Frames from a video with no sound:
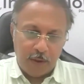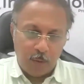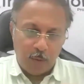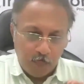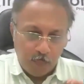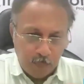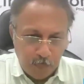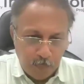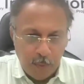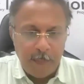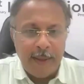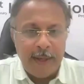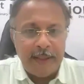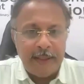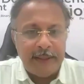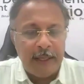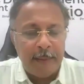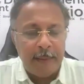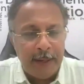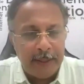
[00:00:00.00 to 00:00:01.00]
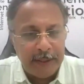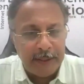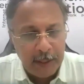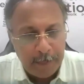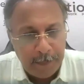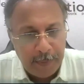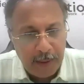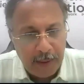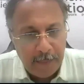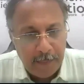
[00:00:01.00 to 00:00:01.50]
Now, moment they make
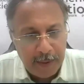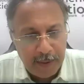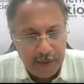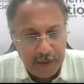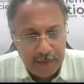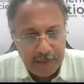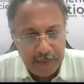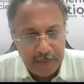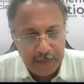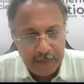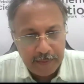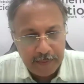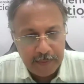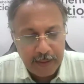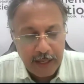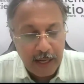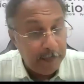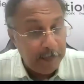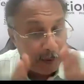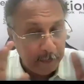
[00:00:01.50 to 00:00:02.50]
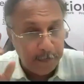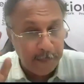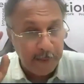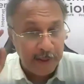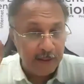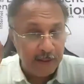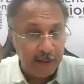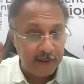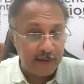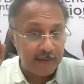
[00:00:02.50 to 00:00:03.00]
the payment, I'm
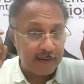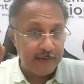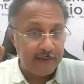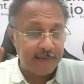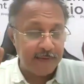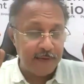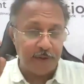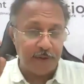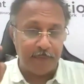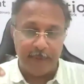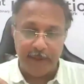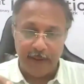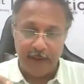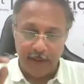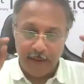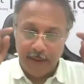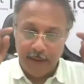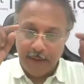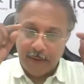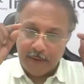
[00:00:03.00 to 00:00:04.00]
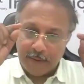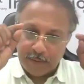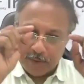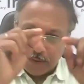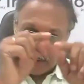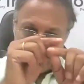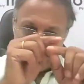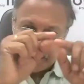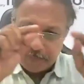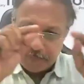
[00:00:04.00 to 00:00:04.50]
repeating, just listen to me.
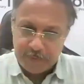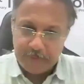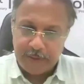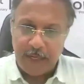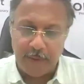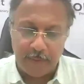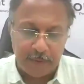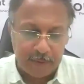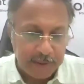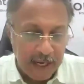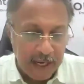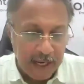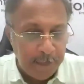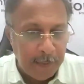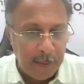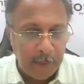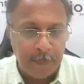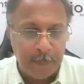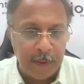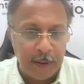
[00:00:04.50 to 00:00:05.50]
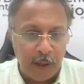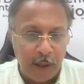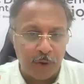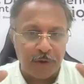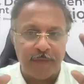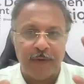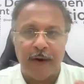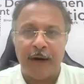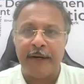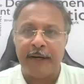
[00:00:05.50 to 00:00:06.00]
They 10 people
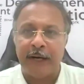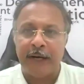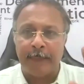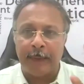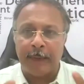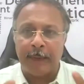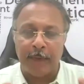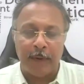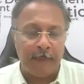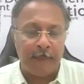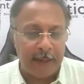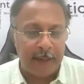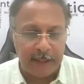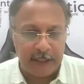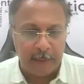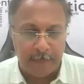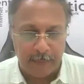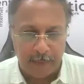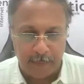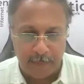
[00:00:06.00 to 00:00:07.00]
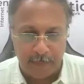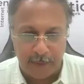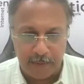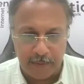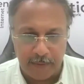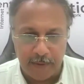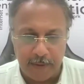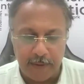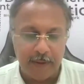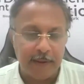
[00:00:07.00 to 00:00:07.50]
out of 100 people made the
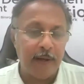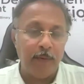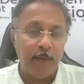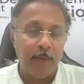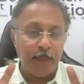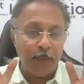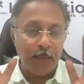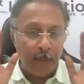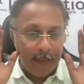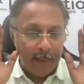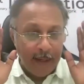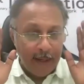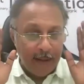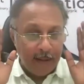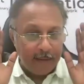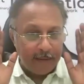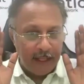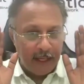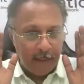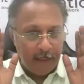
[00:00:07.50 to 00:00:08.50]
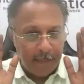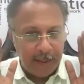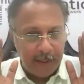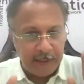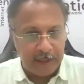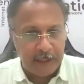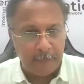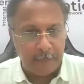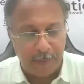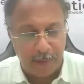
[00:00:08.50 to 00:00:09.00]
payment. Now, moment they
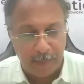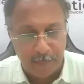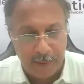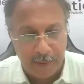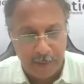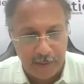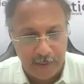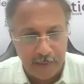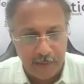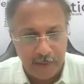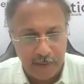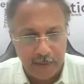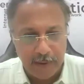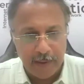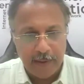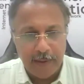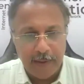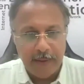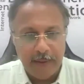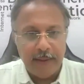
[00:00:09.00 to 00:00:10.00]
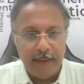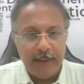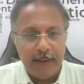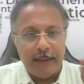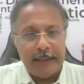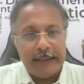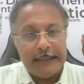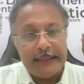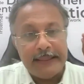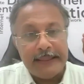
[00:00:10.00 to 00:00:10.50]
make the payment,
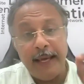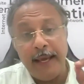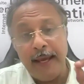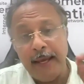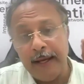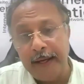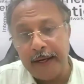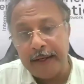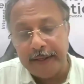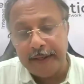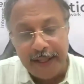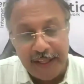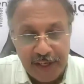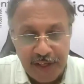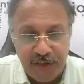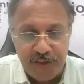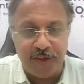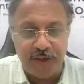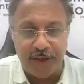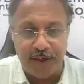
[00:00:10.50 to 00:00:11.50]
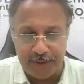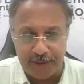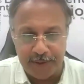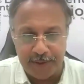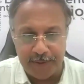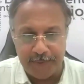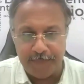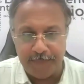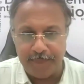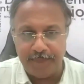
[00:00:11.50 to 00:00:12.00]
they get a receipt.
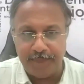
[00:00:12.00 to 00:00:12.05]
